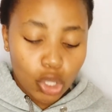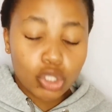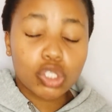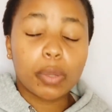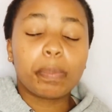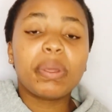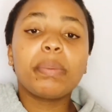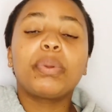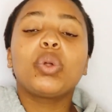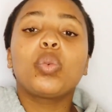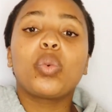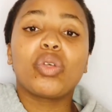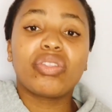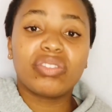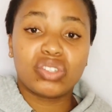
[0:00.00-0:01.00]
So people
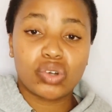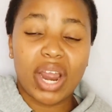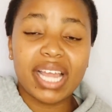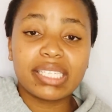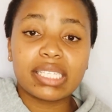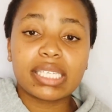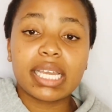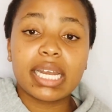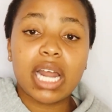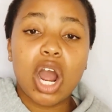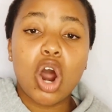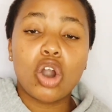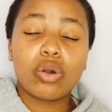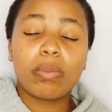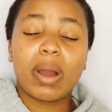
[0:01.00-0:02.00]
with dry skin
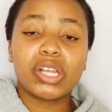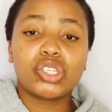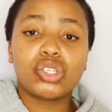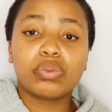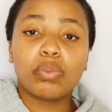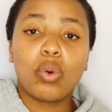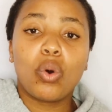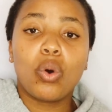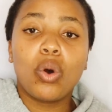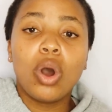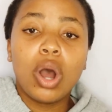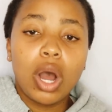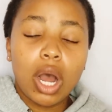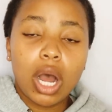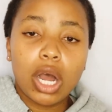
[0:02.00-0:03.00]
are much more
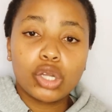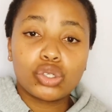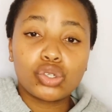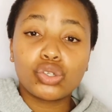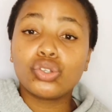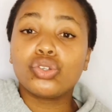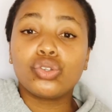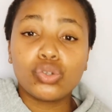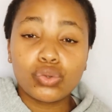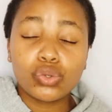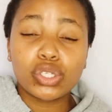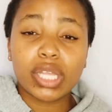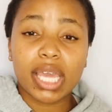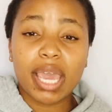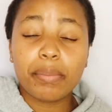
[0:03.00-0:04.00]
to
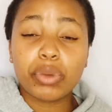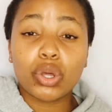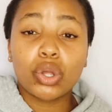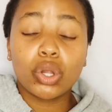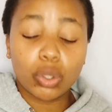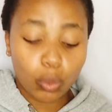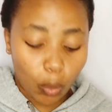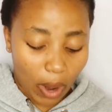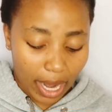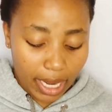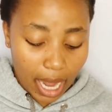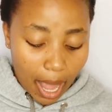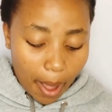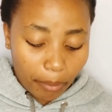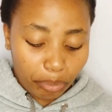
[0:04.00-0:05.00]
use the chemical one,